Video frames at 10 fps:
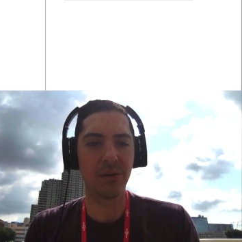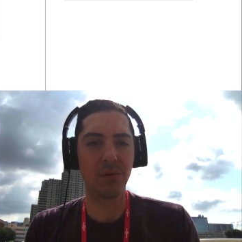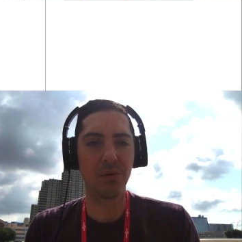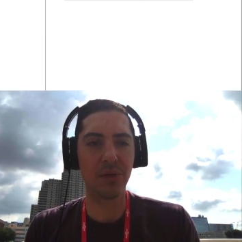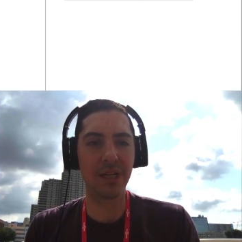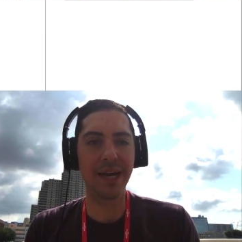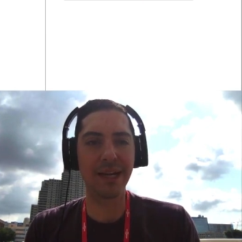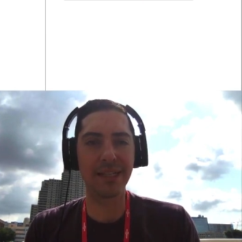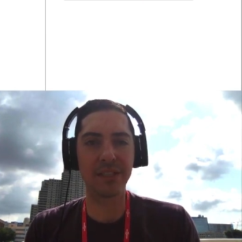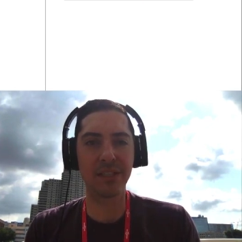will allow
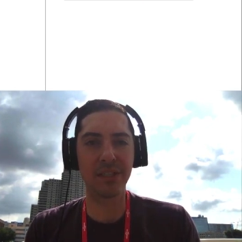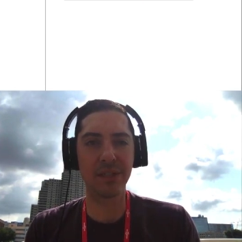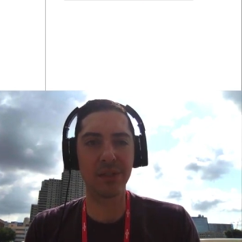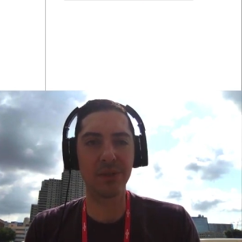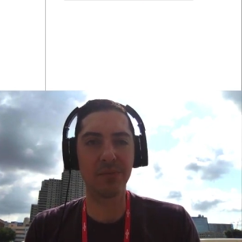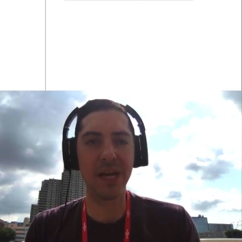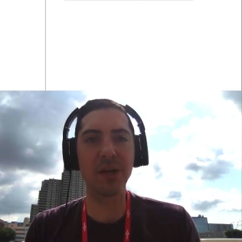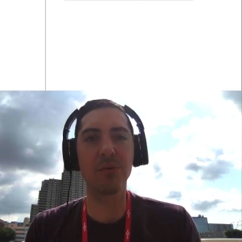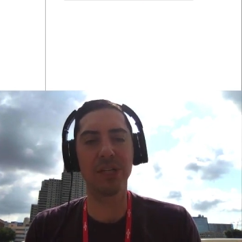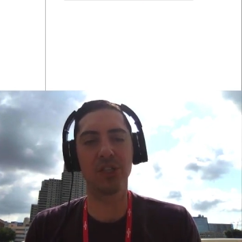you to
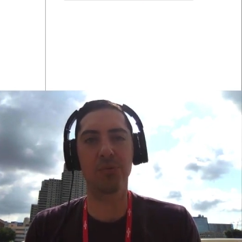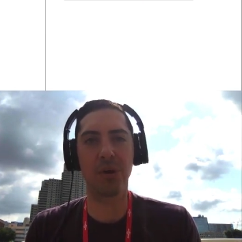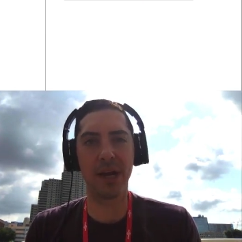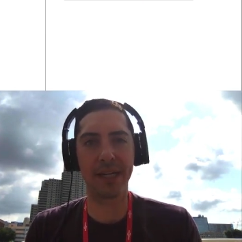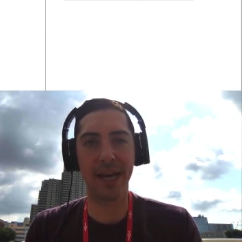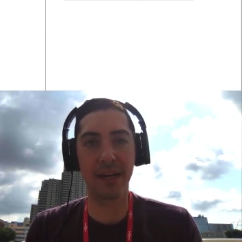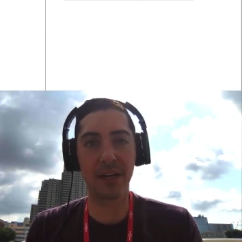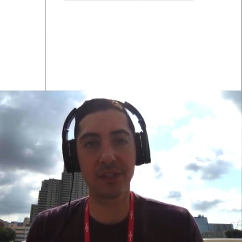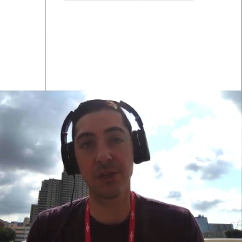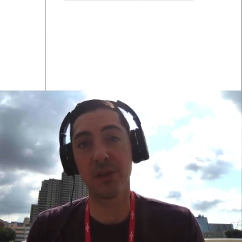enrich your product
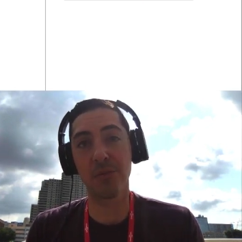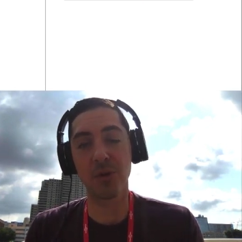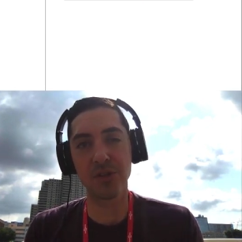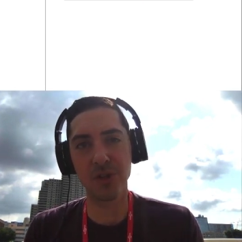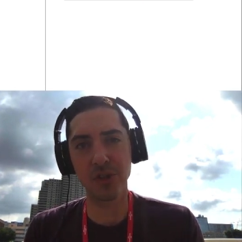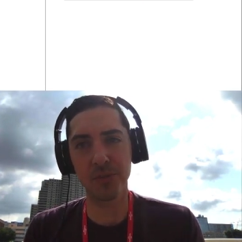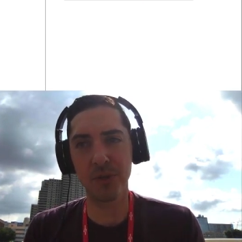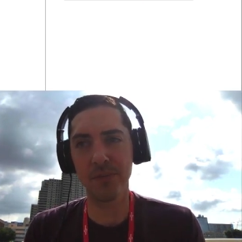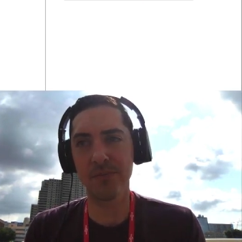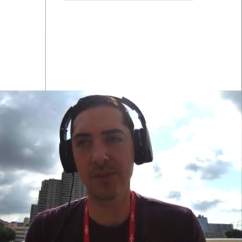catalog so that they're more
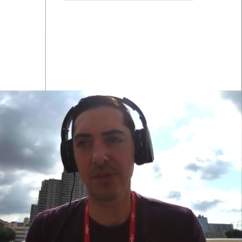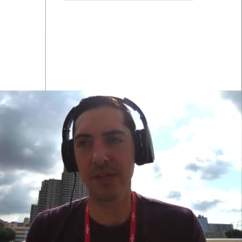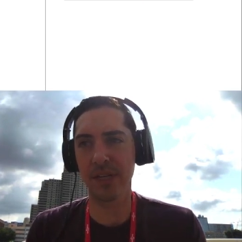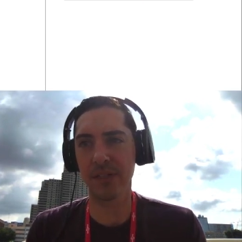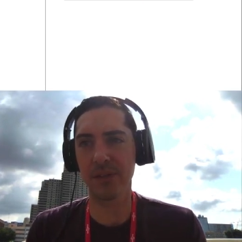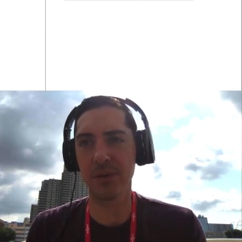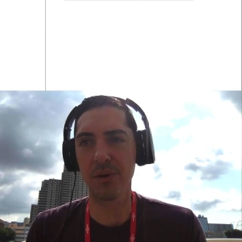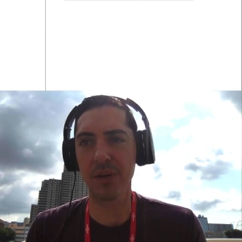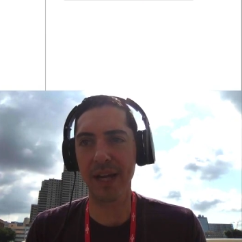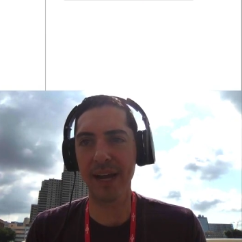searchable, so that your
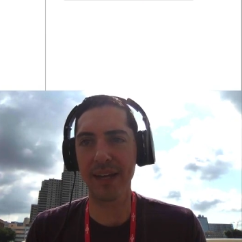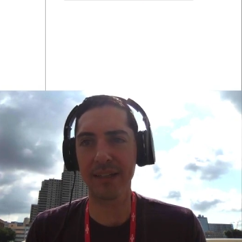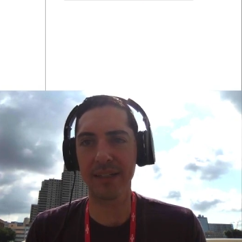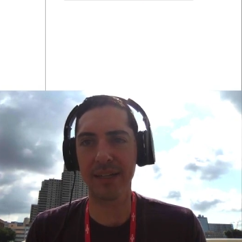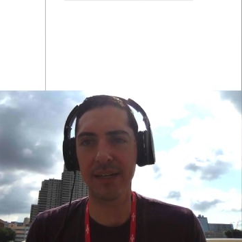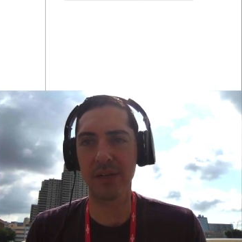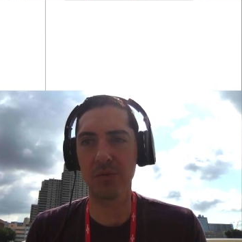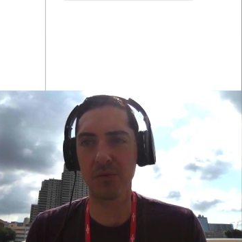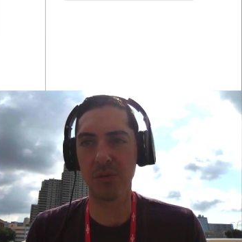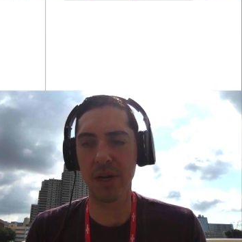organic
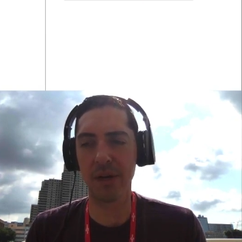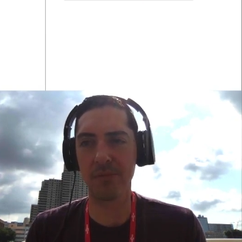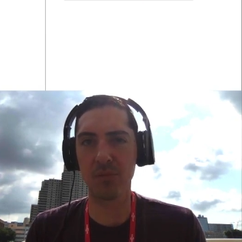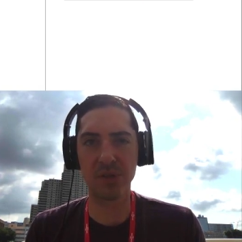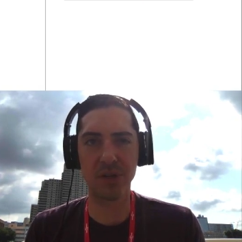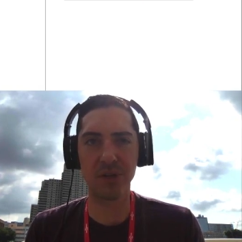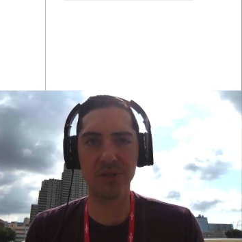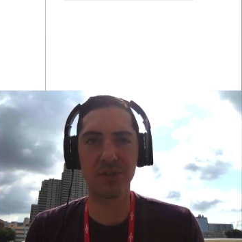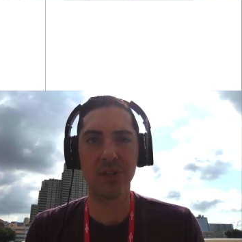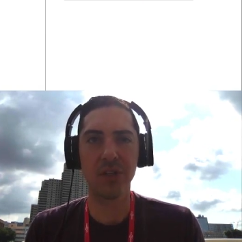
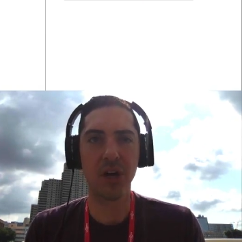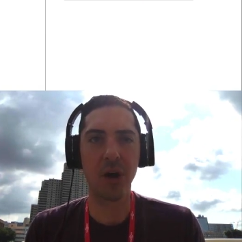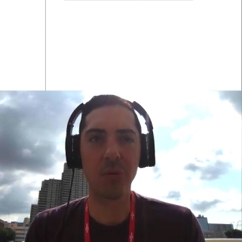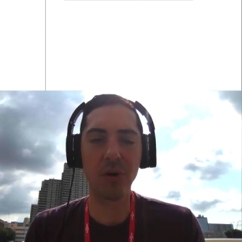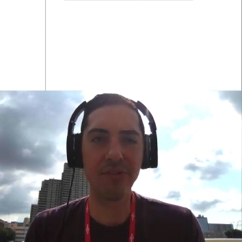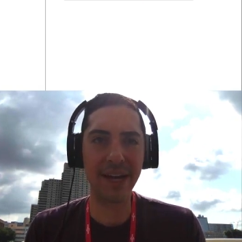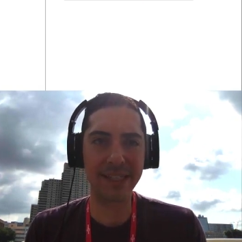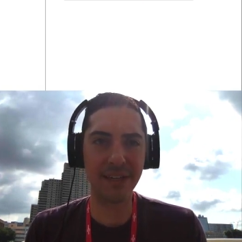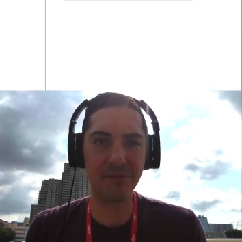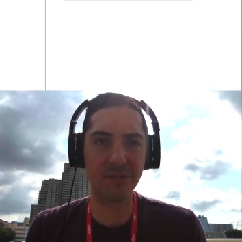results are more
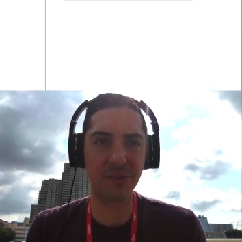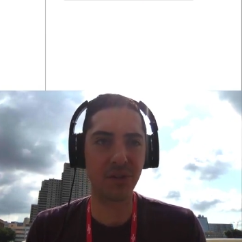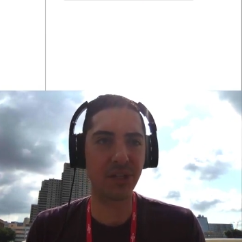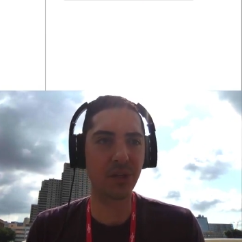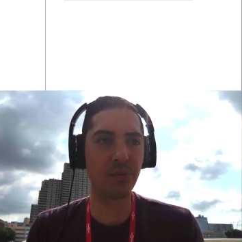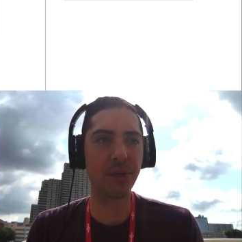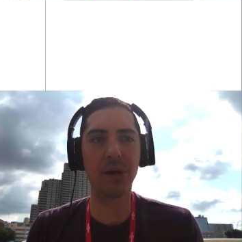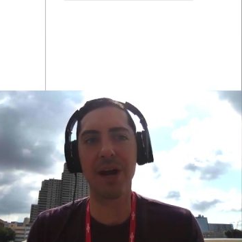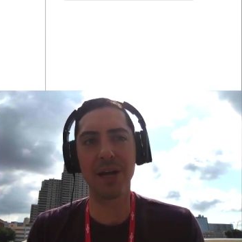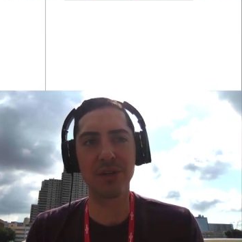effective, so that you appear
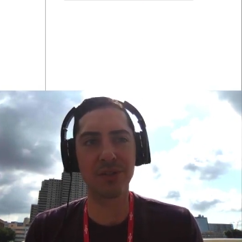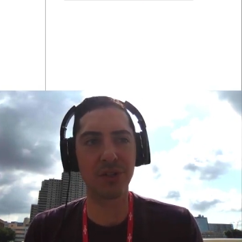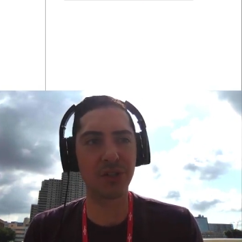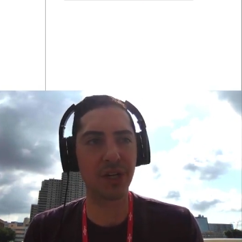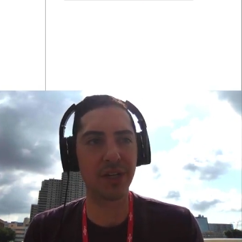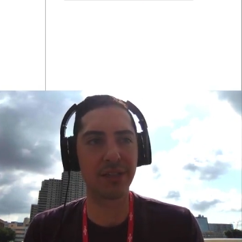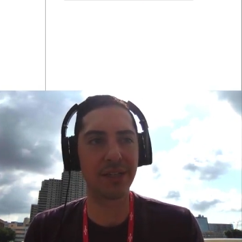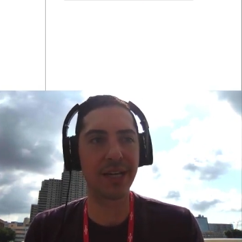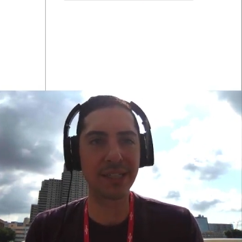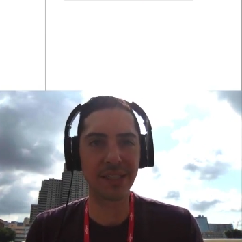higher in search on the
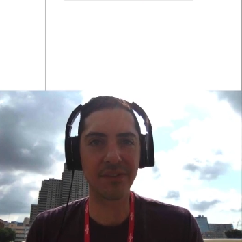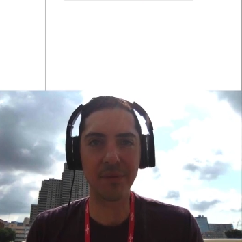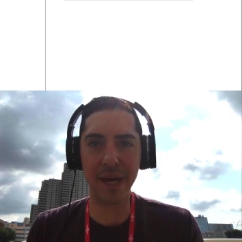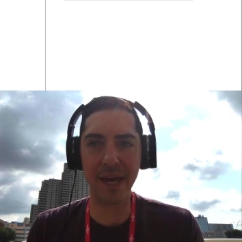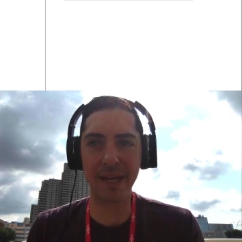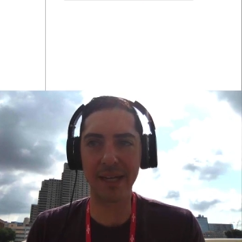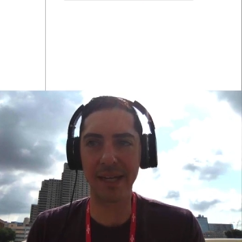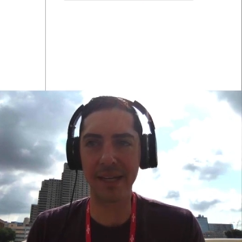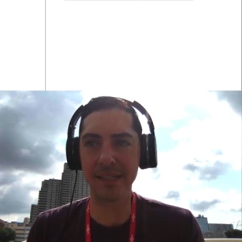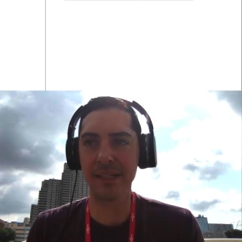likes of eBay
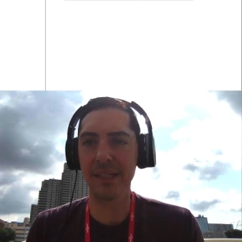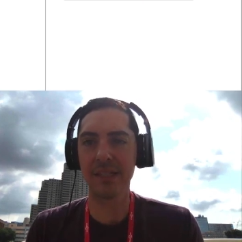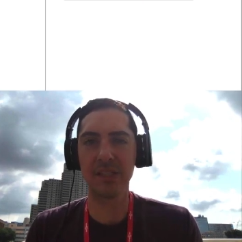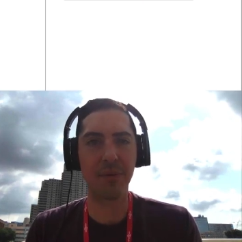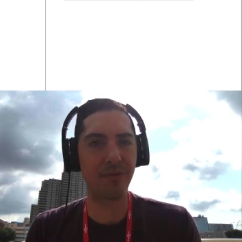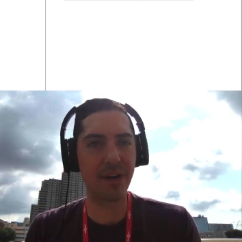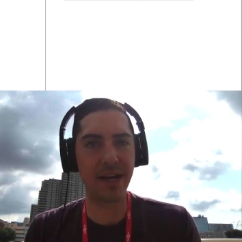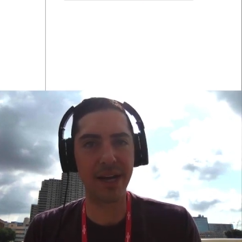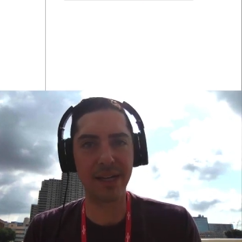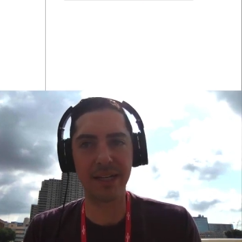and
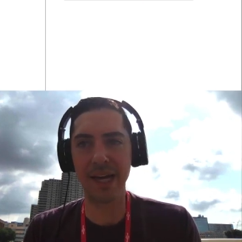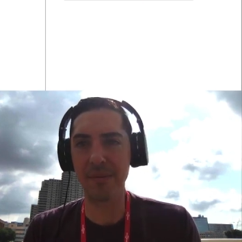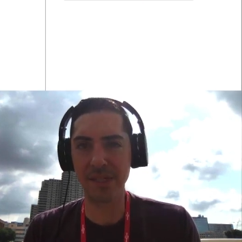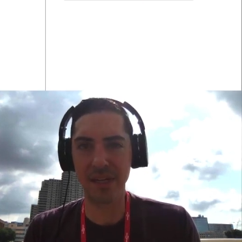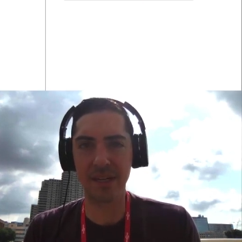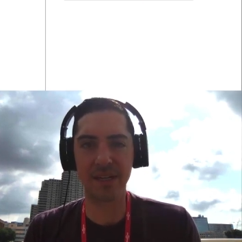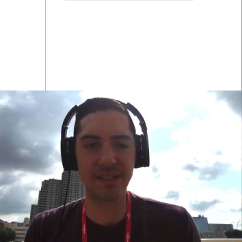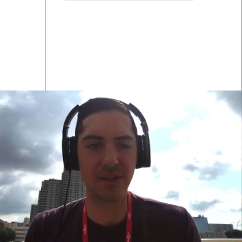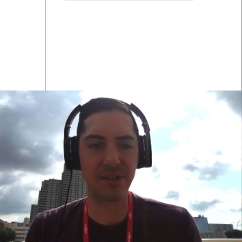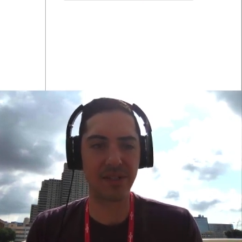Shopify and Amazon, et
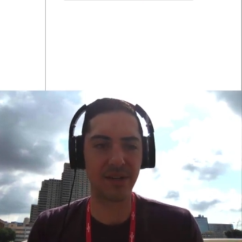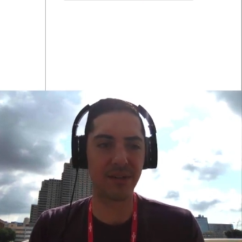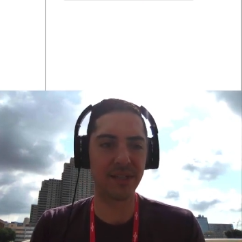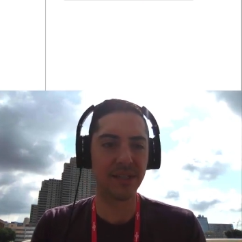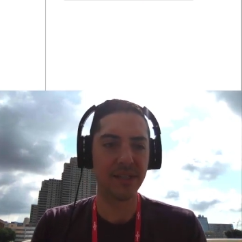cetera, et cetera.